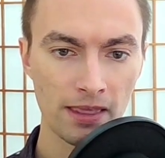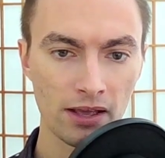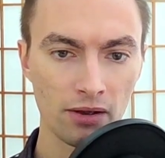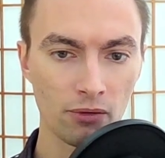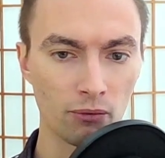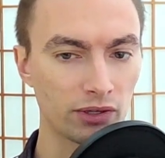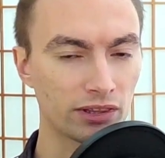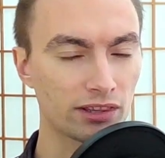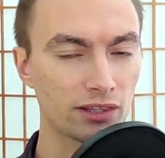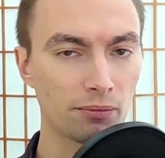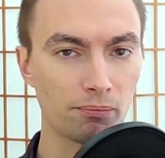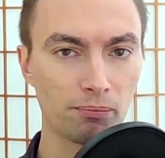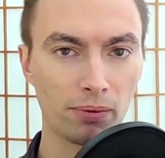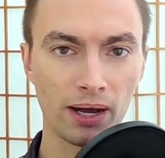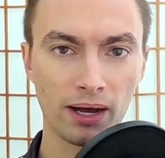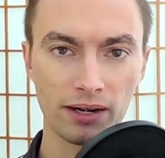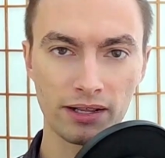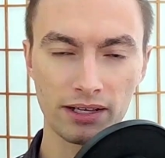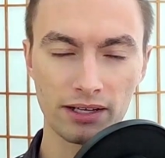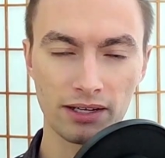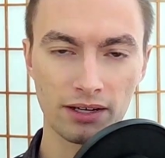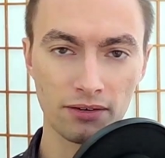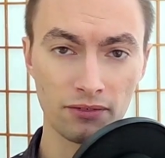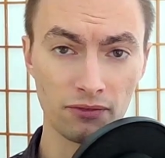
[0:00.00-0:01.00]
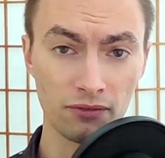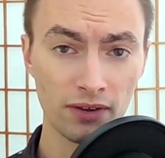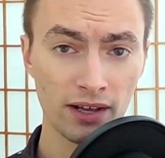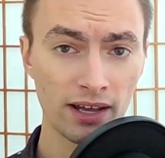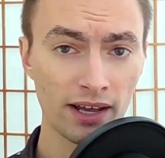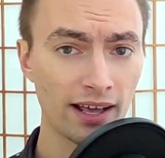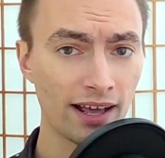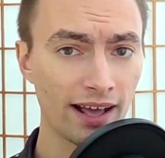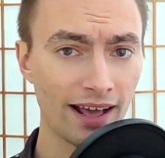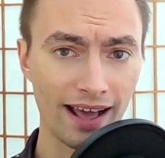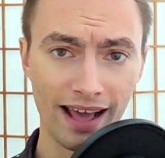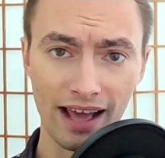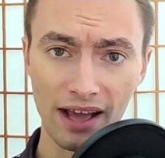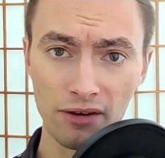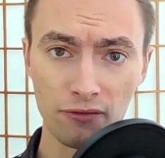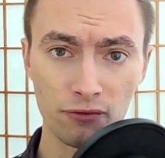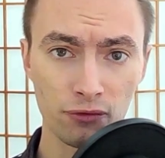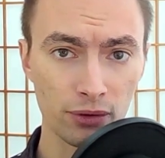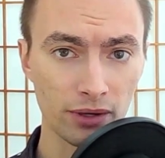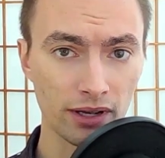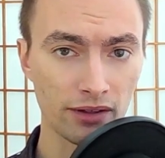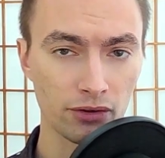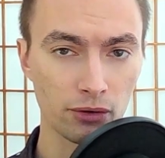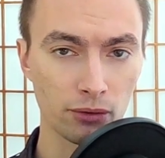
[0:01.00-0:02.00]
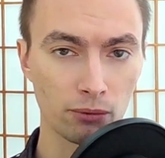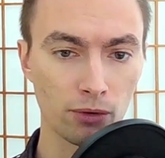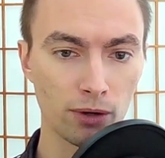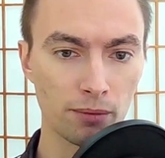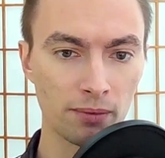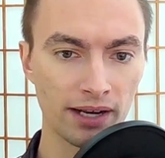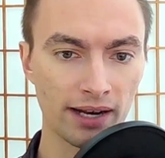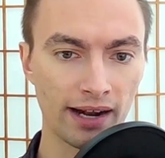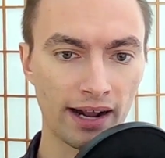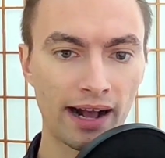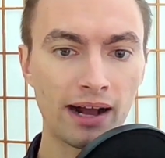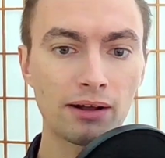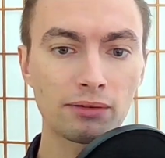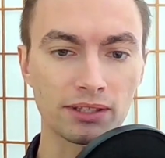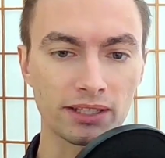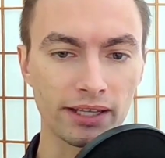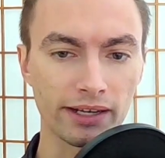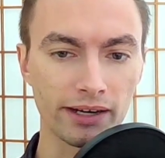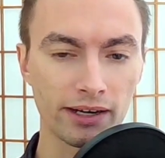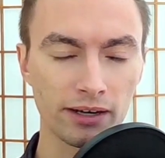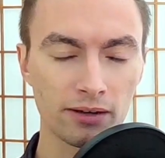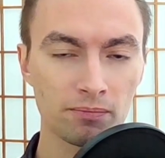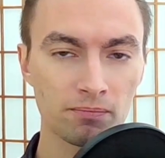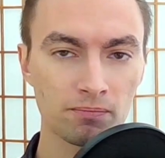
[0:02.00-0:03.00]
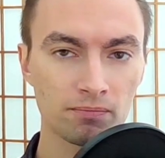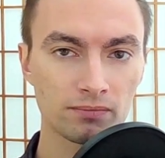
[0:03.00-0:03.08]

with the body of every other woman out there.